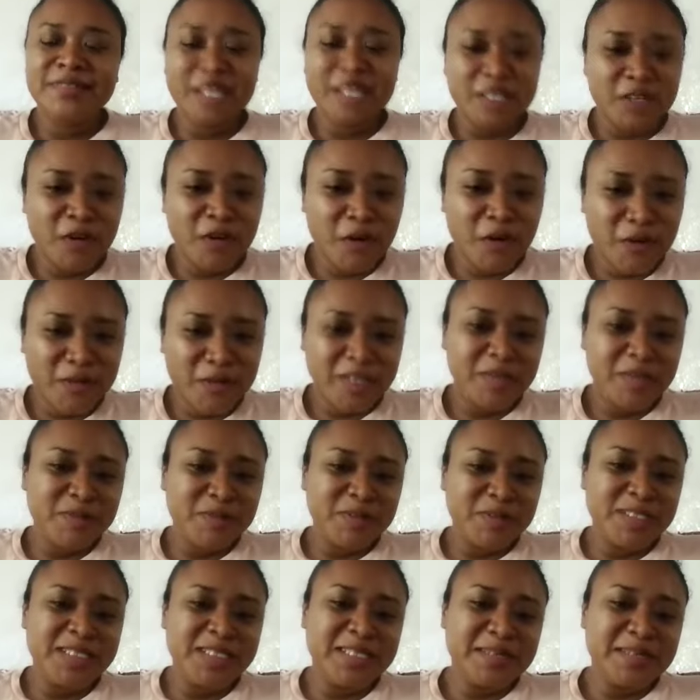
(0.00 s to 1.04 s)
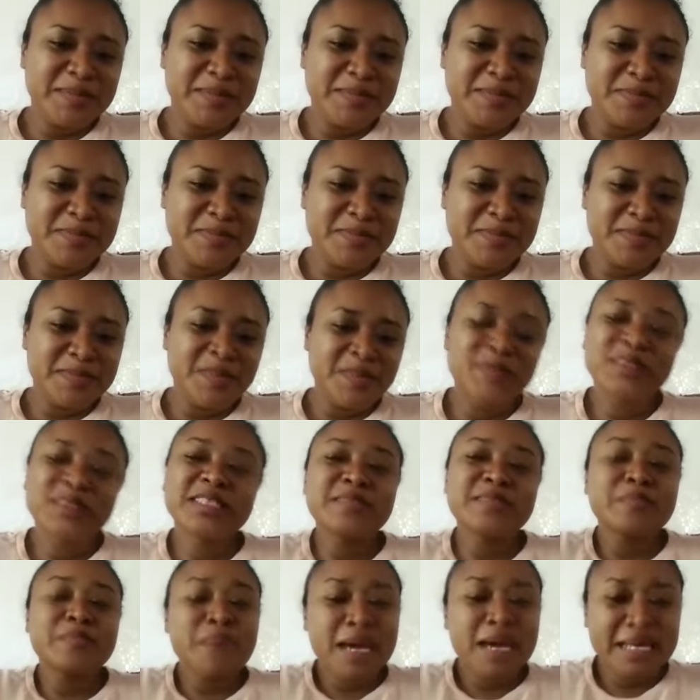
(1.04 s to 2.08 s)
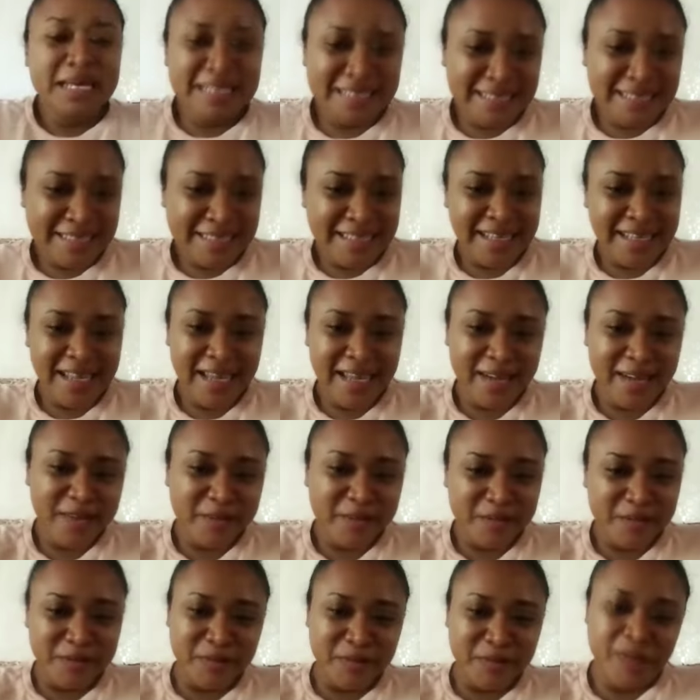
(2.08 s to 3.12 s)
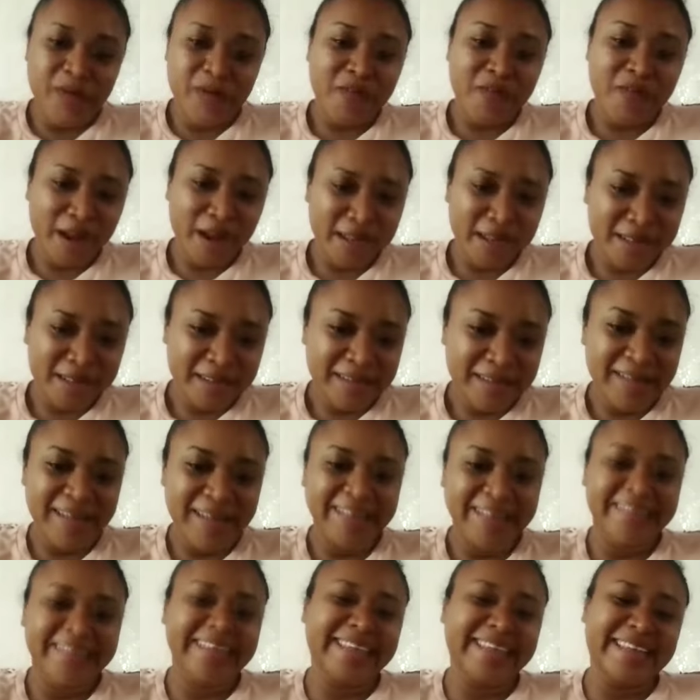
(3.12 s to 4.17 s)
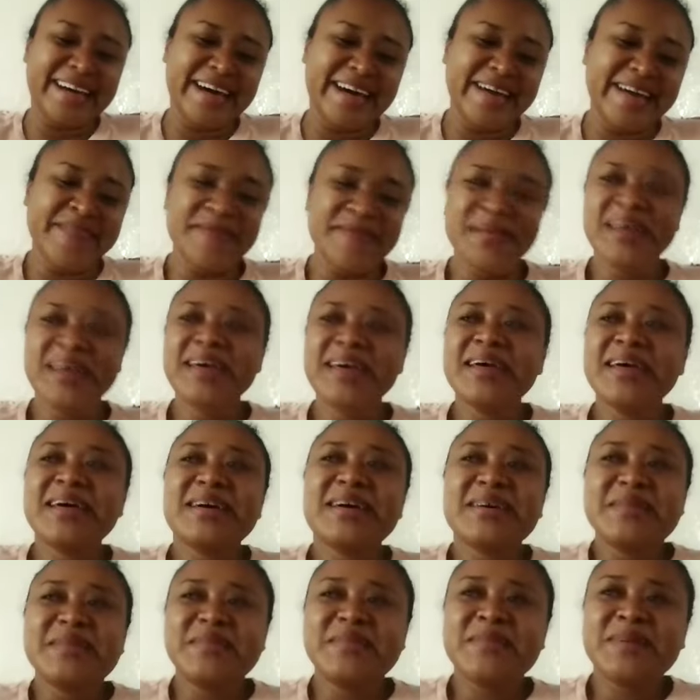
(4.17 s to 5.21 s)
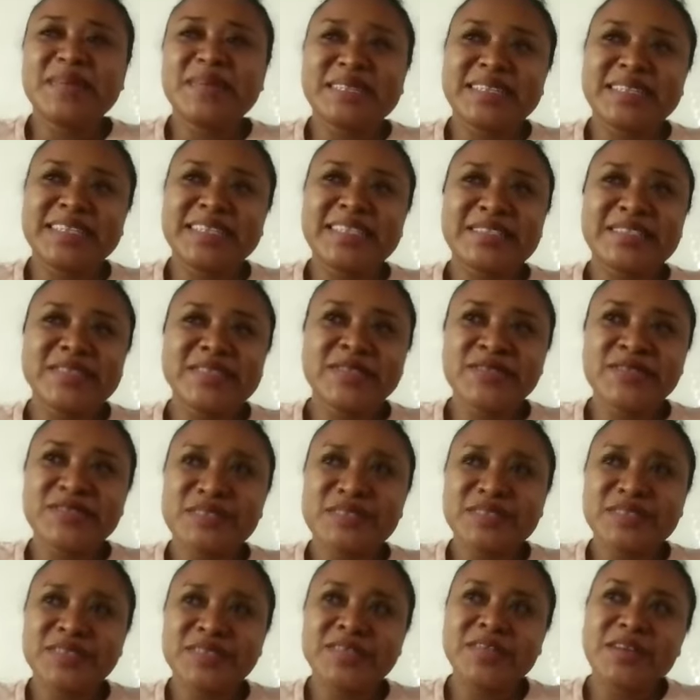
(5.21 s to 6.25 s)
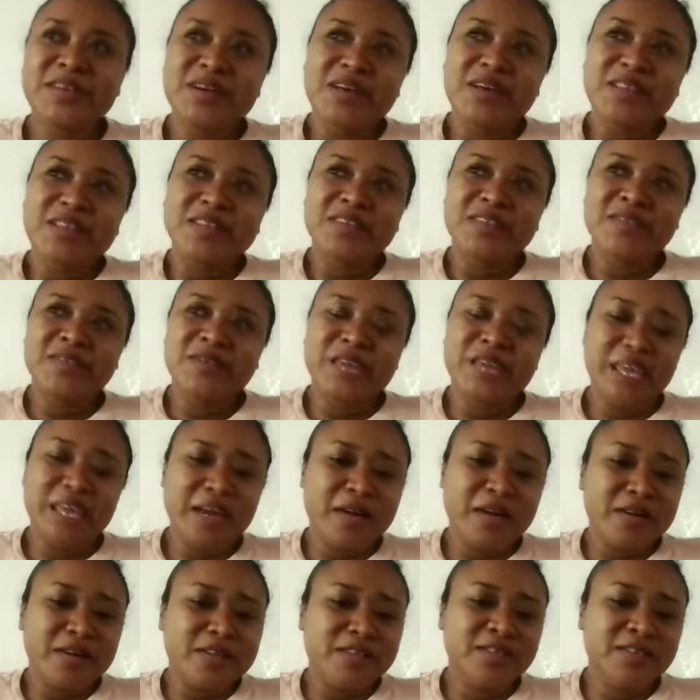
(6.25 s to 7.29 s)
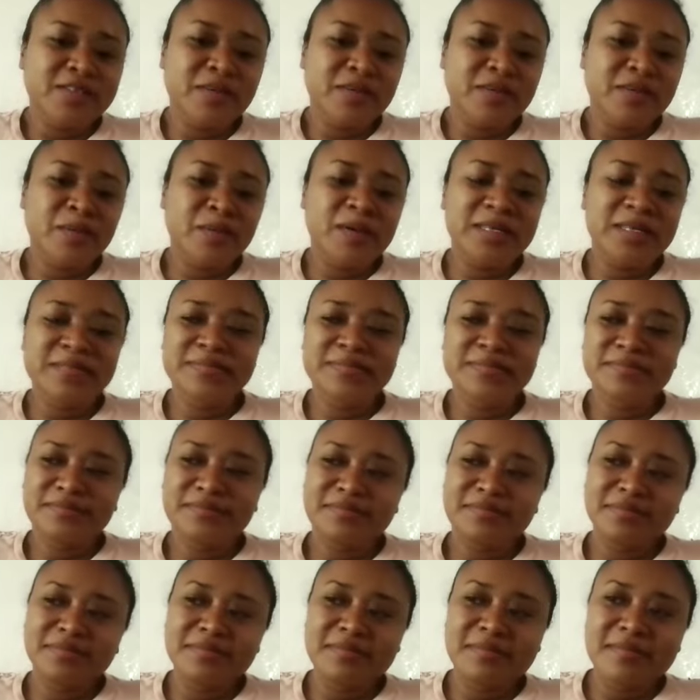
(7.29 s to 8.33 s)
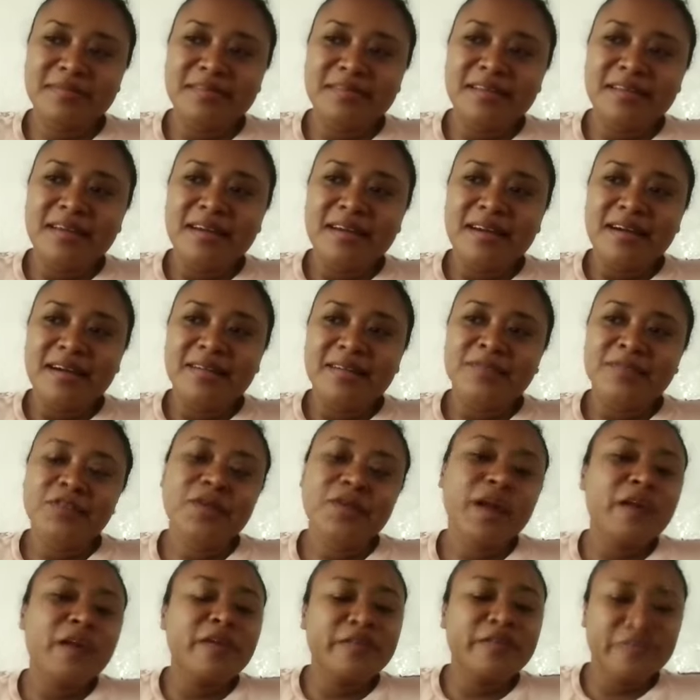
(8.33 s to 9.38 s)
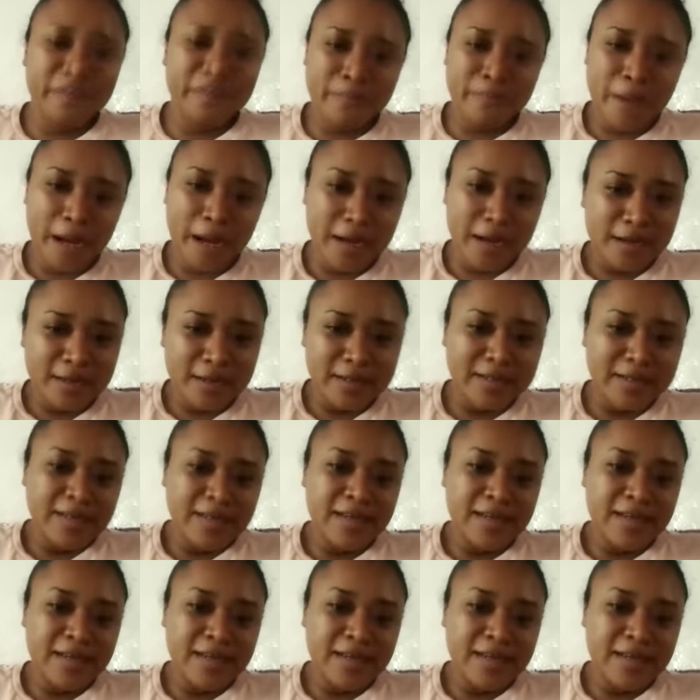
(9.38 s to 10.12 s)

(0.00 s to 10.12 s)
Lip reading: video. It was the best that I could provide at the time, but it's good to hear someone to hear a feedback,